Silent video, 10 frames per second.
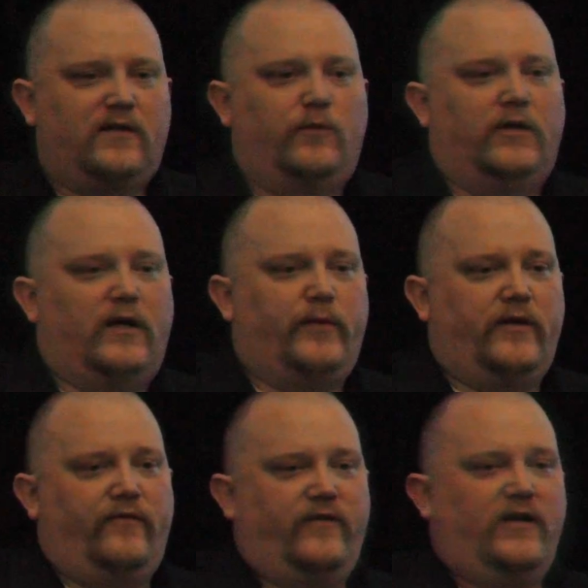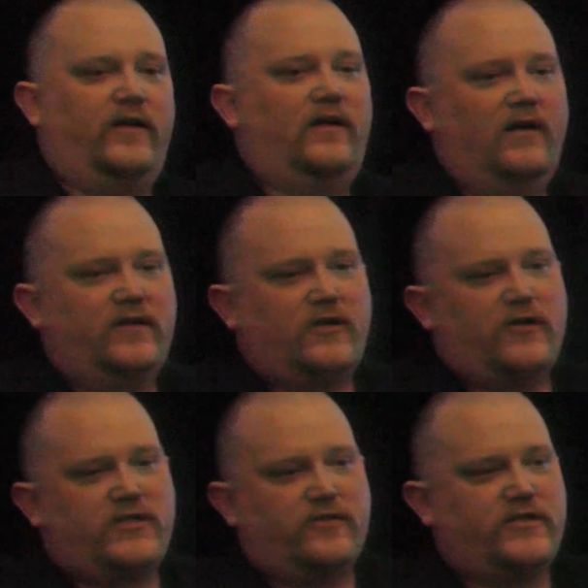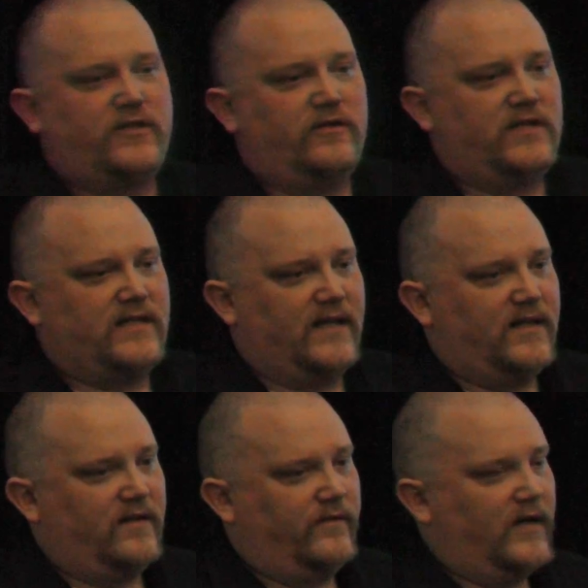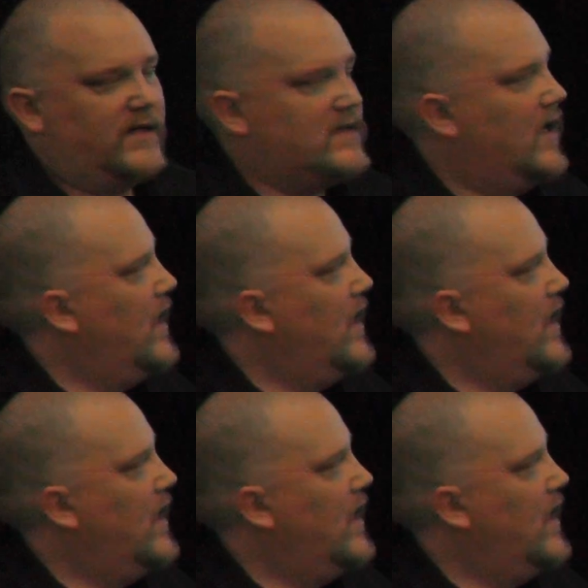there will not be a fee charged to a student to take the device.